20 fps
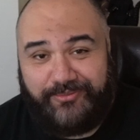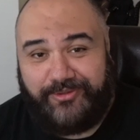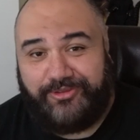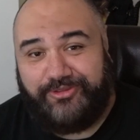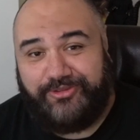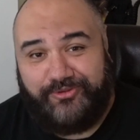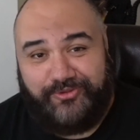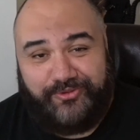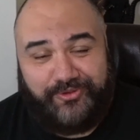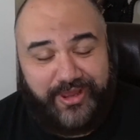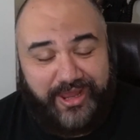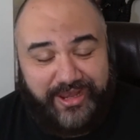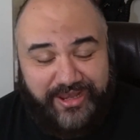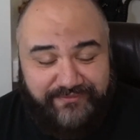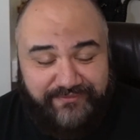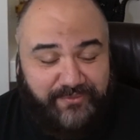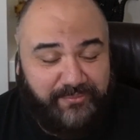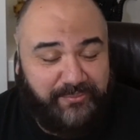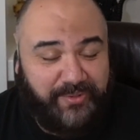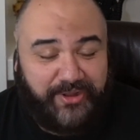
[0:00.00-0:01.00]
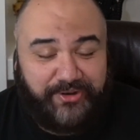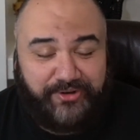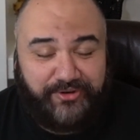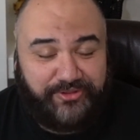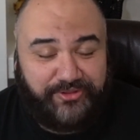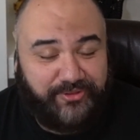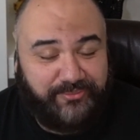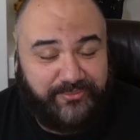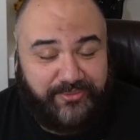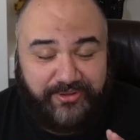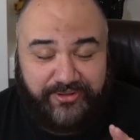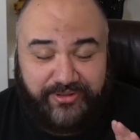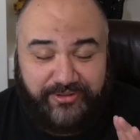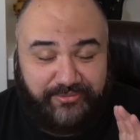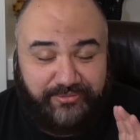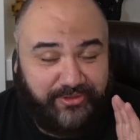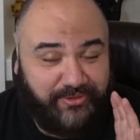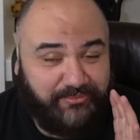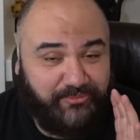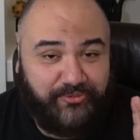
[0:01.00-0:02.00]
soon, and even better, the mo-
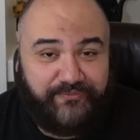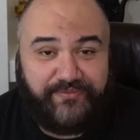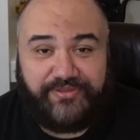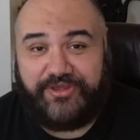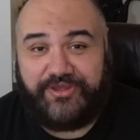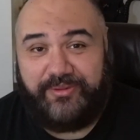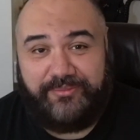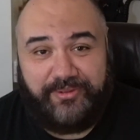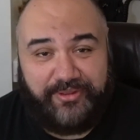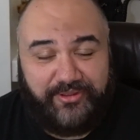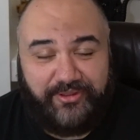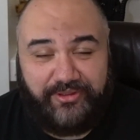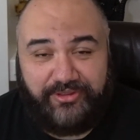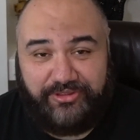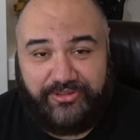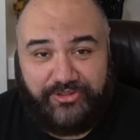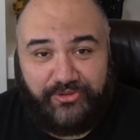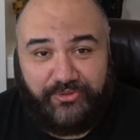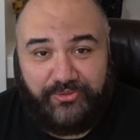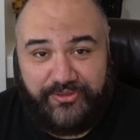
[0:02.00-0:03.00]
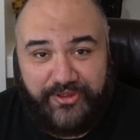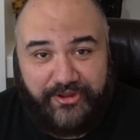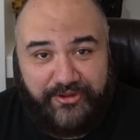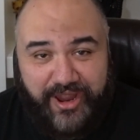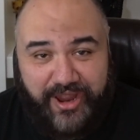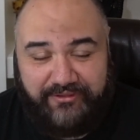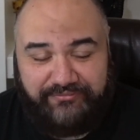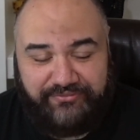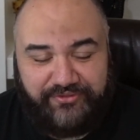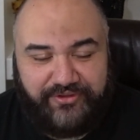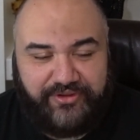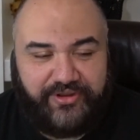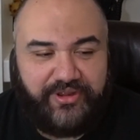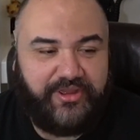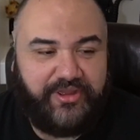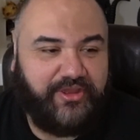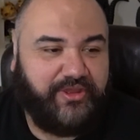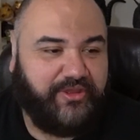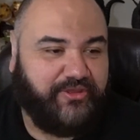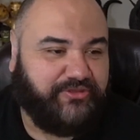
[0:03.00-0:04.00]
the movie's coming soon thereafter.
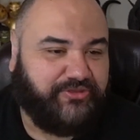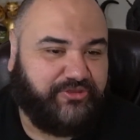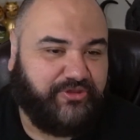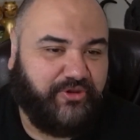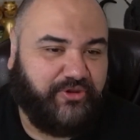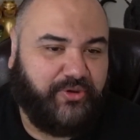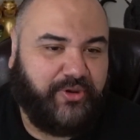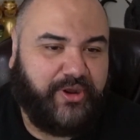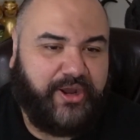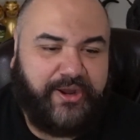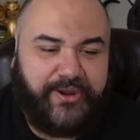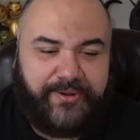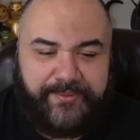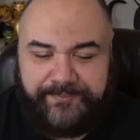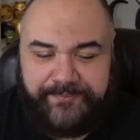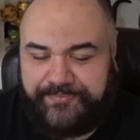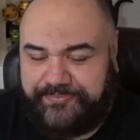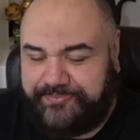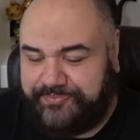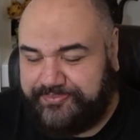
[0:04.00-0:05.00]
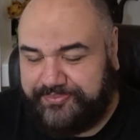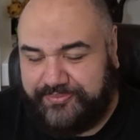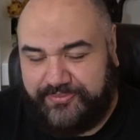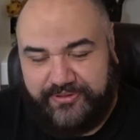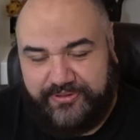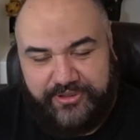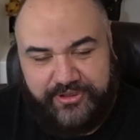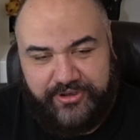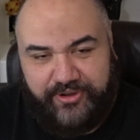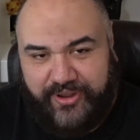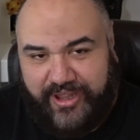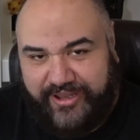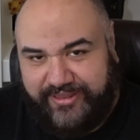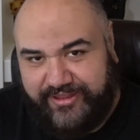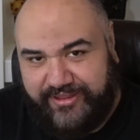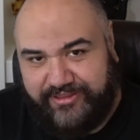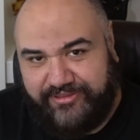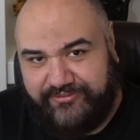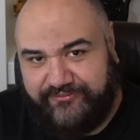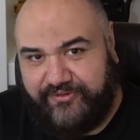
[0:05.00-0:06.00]
So, um, you know, I
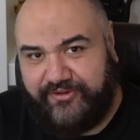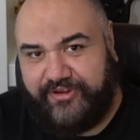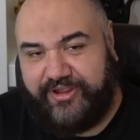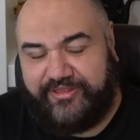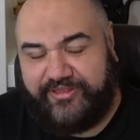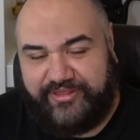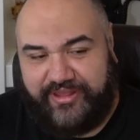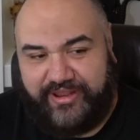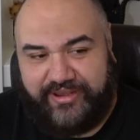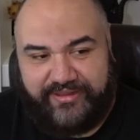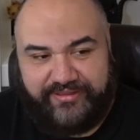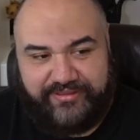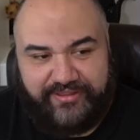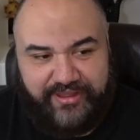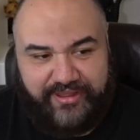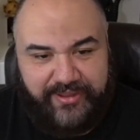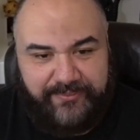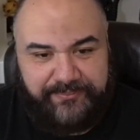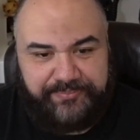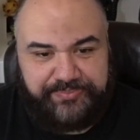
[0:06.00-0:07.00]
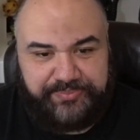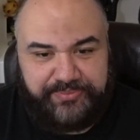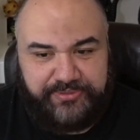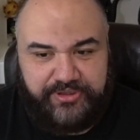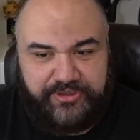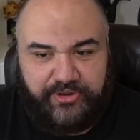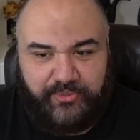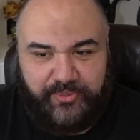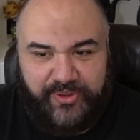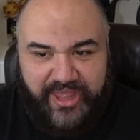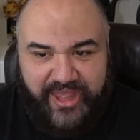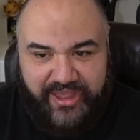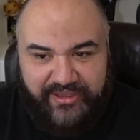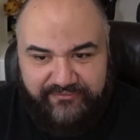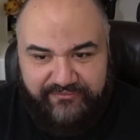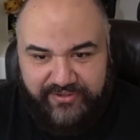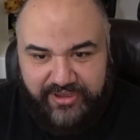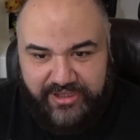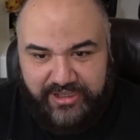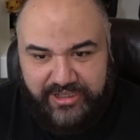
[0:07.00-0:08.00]
think it's a very exciting time. You know, we
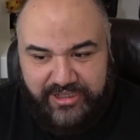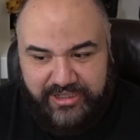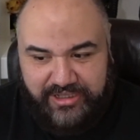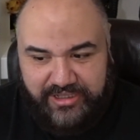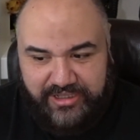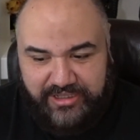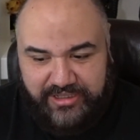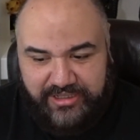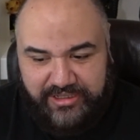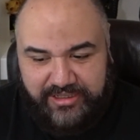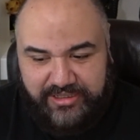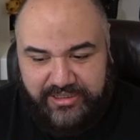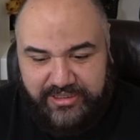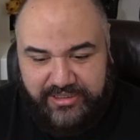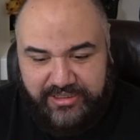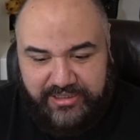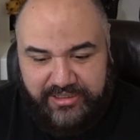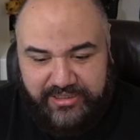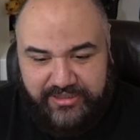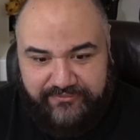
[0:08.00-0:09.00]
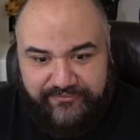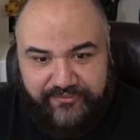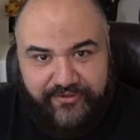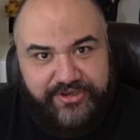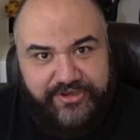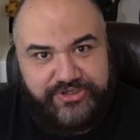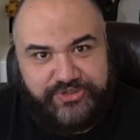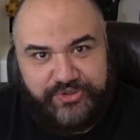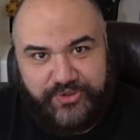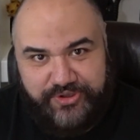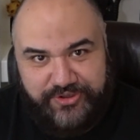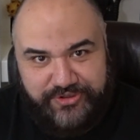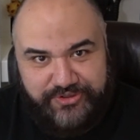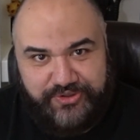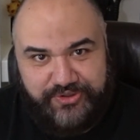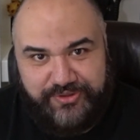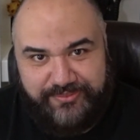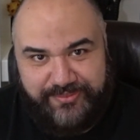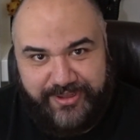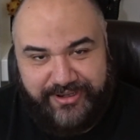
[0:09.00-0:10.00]
have a, a very short
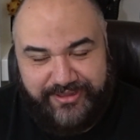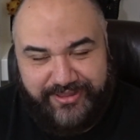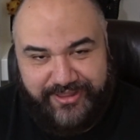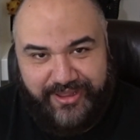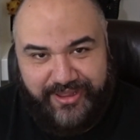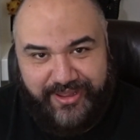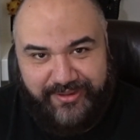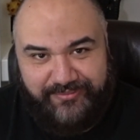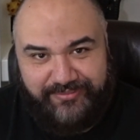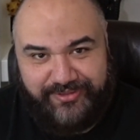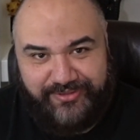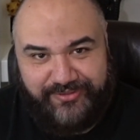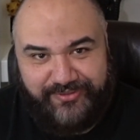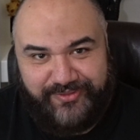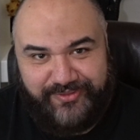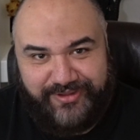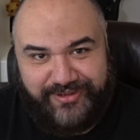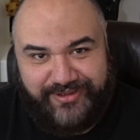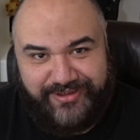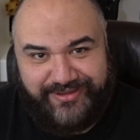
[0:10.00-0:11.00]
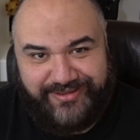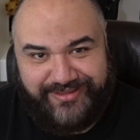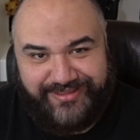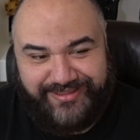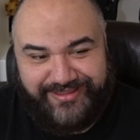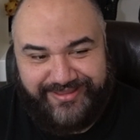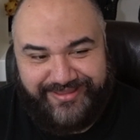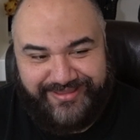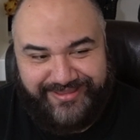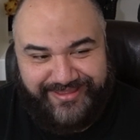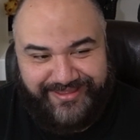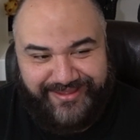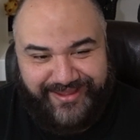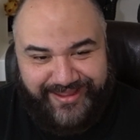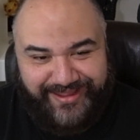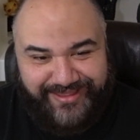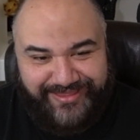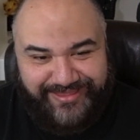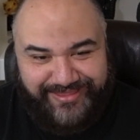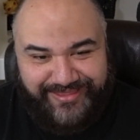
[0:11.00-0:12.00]
short amount of time to uh, to to I
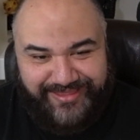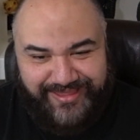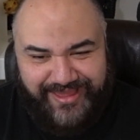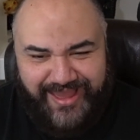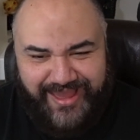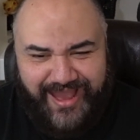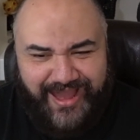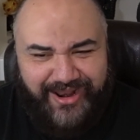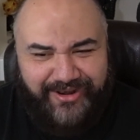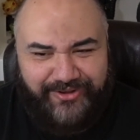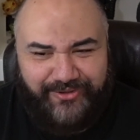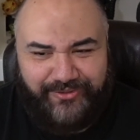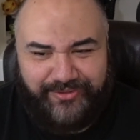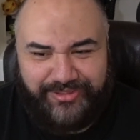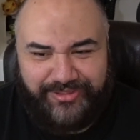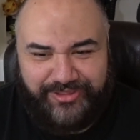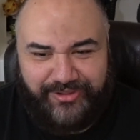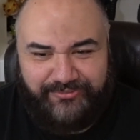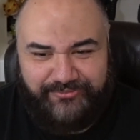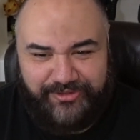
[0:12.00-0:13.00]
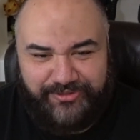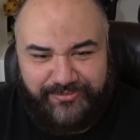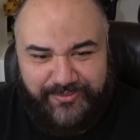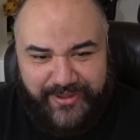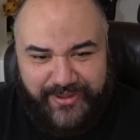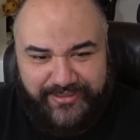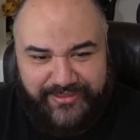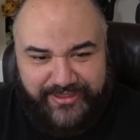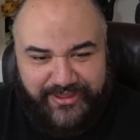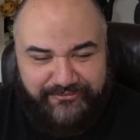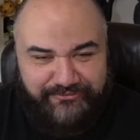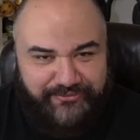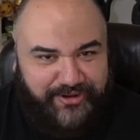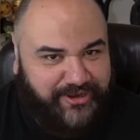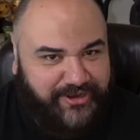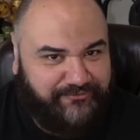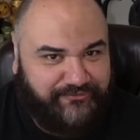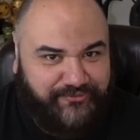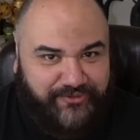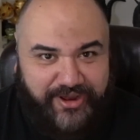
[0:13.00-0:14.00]
guess I don't know in some respects get
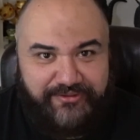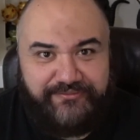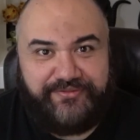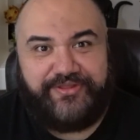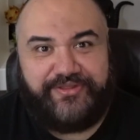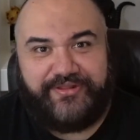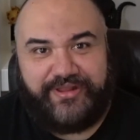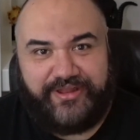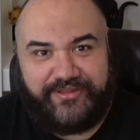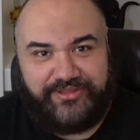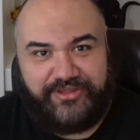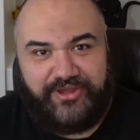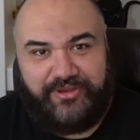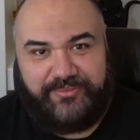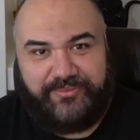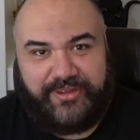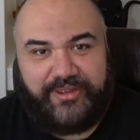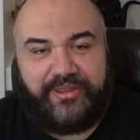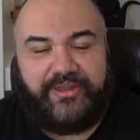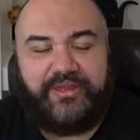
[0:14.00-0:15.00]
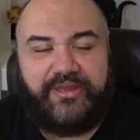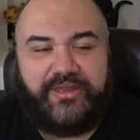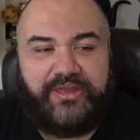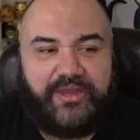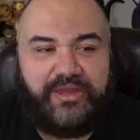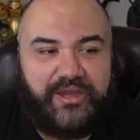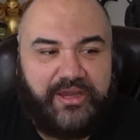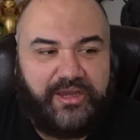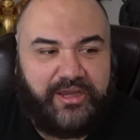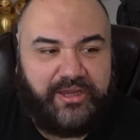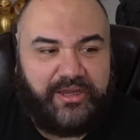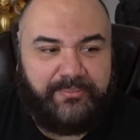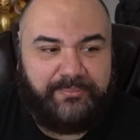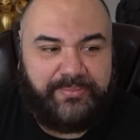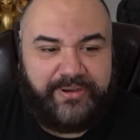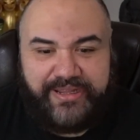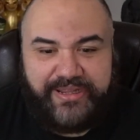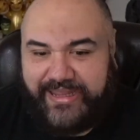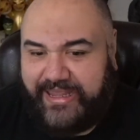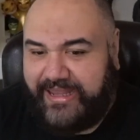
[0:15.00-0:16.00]
ready for everything that's coming. Uh,
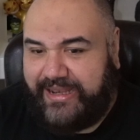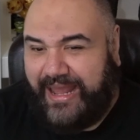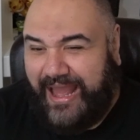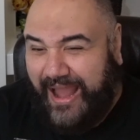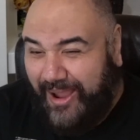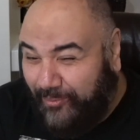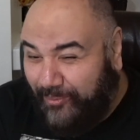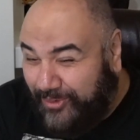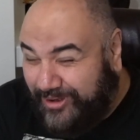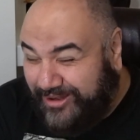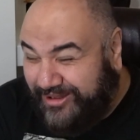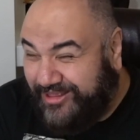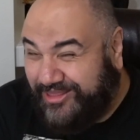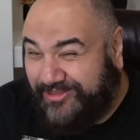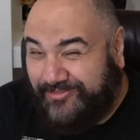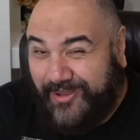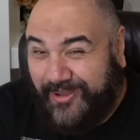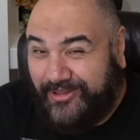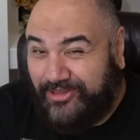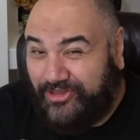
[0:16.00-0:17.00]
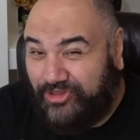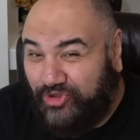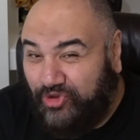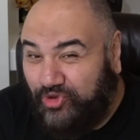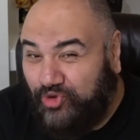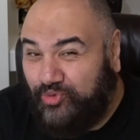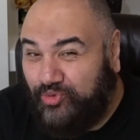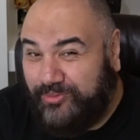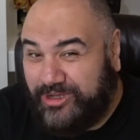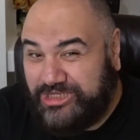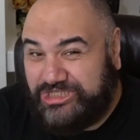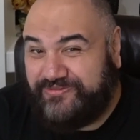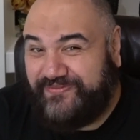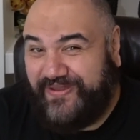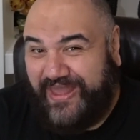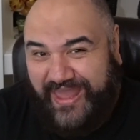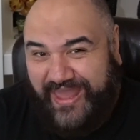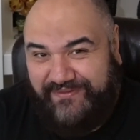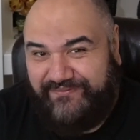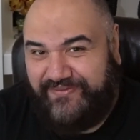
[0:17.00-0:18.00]
but again, I wouldn't expect too much of a
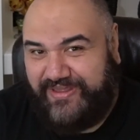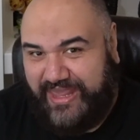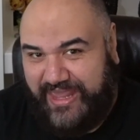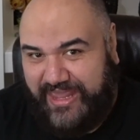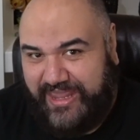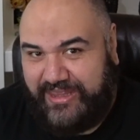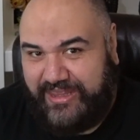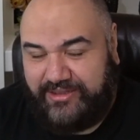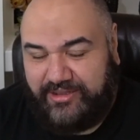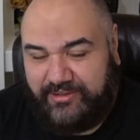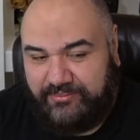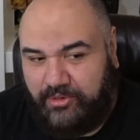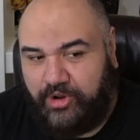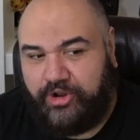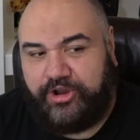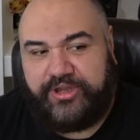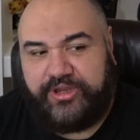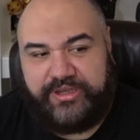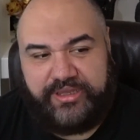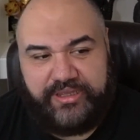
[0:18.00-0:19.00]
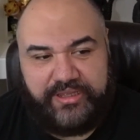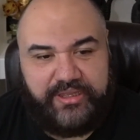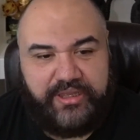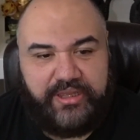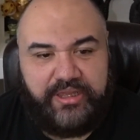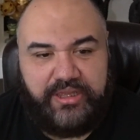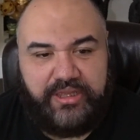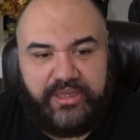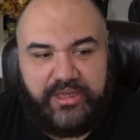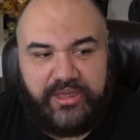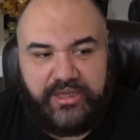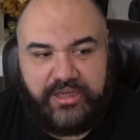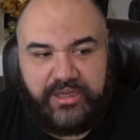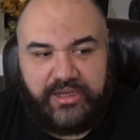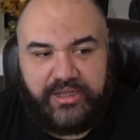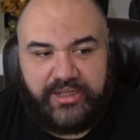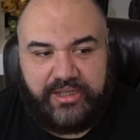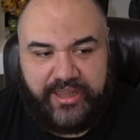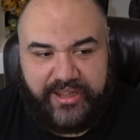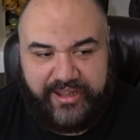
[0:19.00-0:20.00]
heavy hand on marketing.
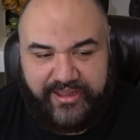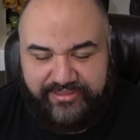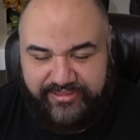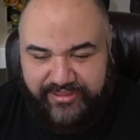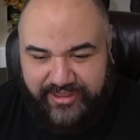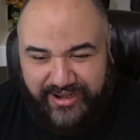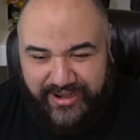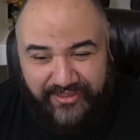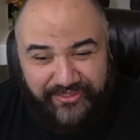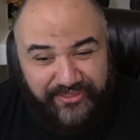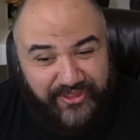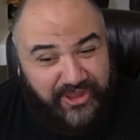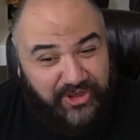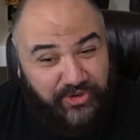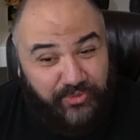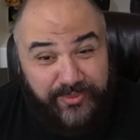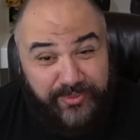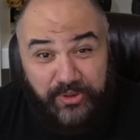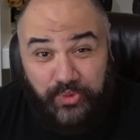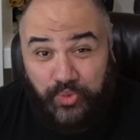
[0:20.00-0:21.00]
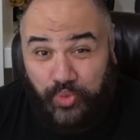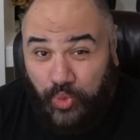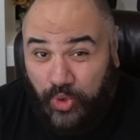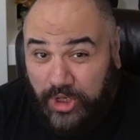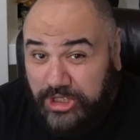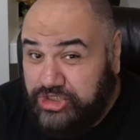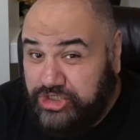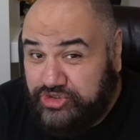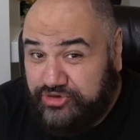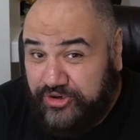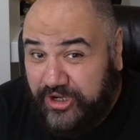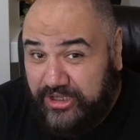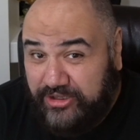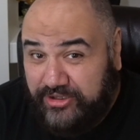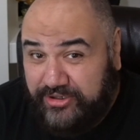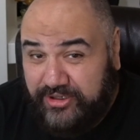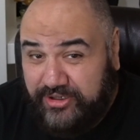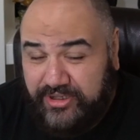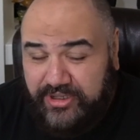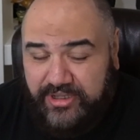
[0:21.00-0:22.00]
Uh, like I said, I think it'll be one trailer